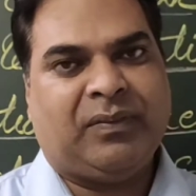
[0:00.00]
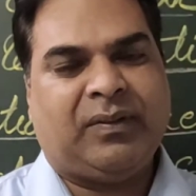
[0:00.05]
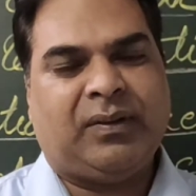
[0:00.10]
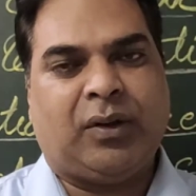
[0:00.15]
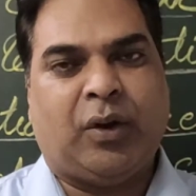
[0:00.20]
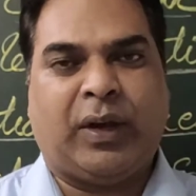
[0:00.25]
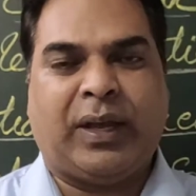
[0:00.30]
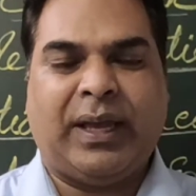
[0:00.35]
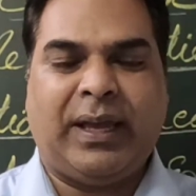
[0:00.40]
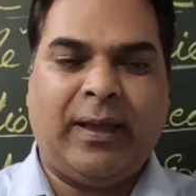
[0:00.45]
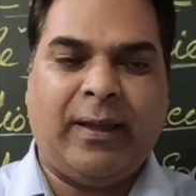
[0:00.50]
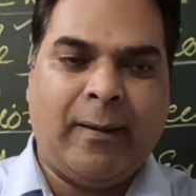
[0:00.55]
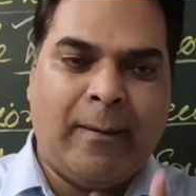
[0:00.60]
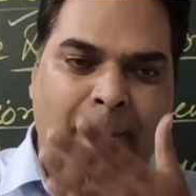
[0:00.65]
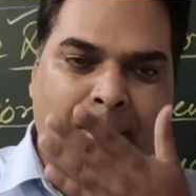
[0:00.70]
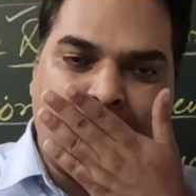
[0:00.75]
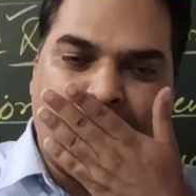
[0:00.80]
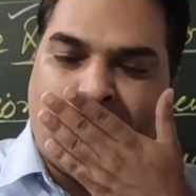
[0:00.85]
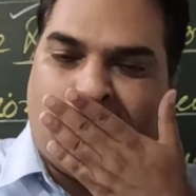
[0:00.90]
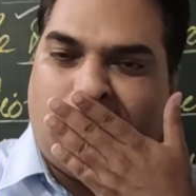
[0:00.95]
Okay,
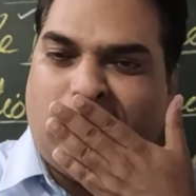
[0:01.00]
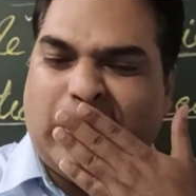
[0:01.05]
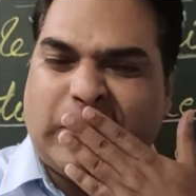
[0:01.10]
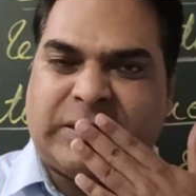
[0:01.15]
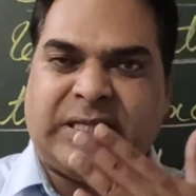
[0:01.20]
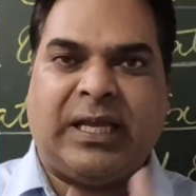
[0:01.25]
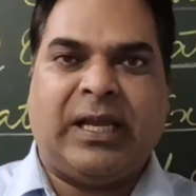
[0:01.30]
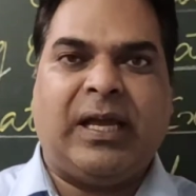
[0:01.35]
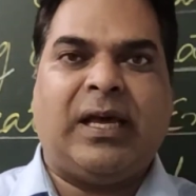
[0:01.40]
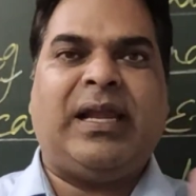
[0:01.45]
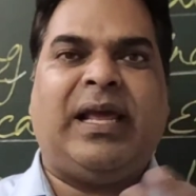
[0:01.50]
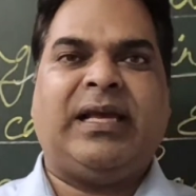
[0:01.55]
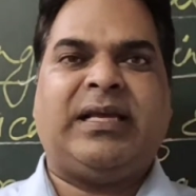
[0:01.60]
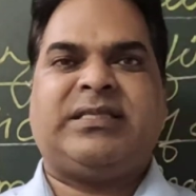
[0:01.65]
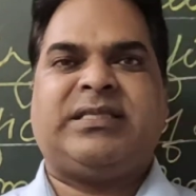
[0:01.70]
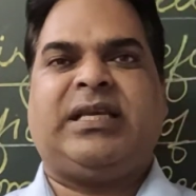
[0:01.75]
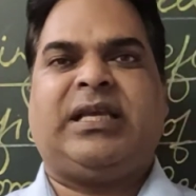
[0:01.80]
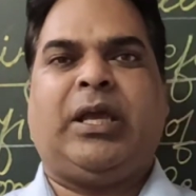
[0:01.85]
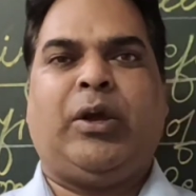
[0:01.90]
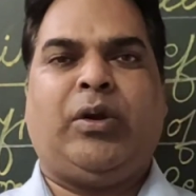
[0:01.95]
single
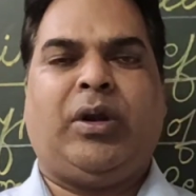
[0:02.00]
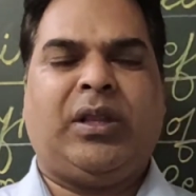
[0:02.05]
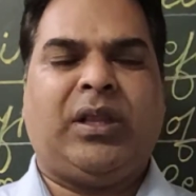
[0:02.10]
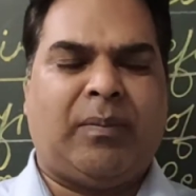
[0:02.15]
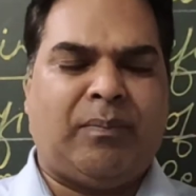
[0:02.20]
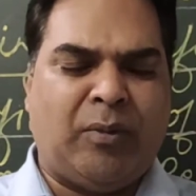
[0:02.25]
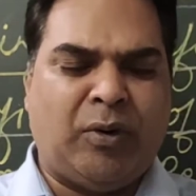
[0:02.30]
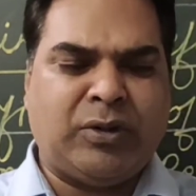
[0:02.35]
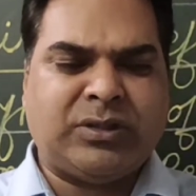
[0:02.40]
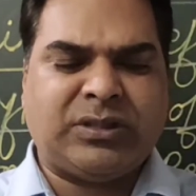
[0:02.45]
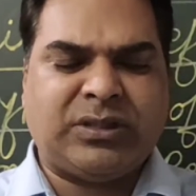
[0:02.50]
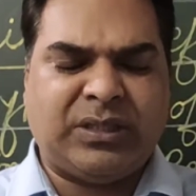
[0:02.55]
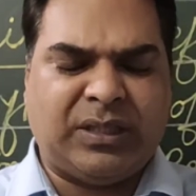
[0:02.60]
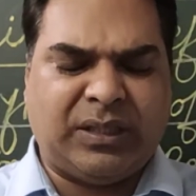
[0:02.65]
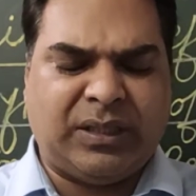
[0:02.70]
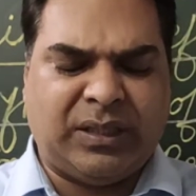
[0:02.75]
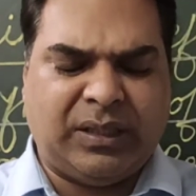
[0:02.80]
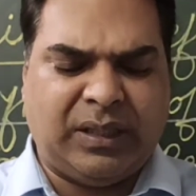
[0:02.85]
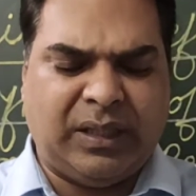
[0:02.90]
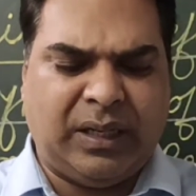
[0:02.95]
executive, the most
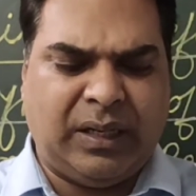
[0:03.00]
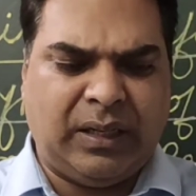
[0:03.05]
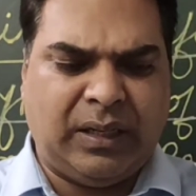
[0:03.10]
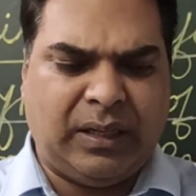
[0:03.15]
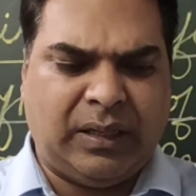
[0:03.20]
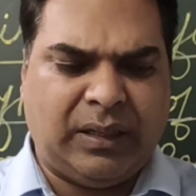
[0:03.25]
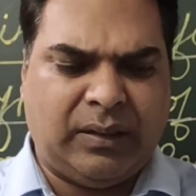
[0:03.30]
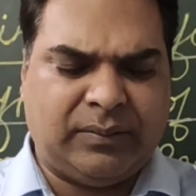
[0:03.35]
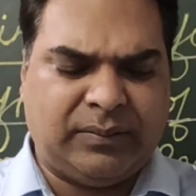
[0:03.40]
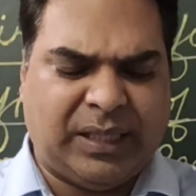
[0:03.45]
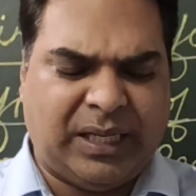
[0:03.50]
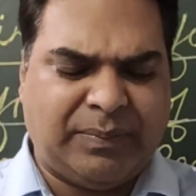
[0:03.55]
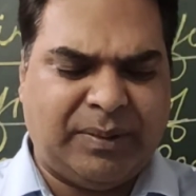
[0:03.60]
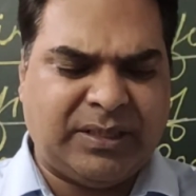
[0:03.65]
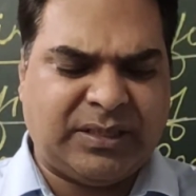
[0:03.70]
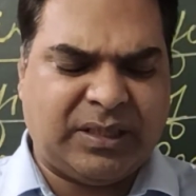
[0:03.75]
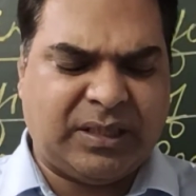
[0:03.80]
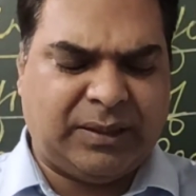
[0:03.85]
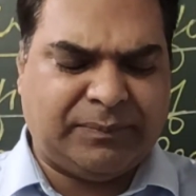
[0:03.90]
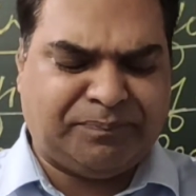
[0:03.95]
that
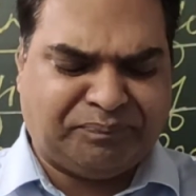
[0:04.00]
means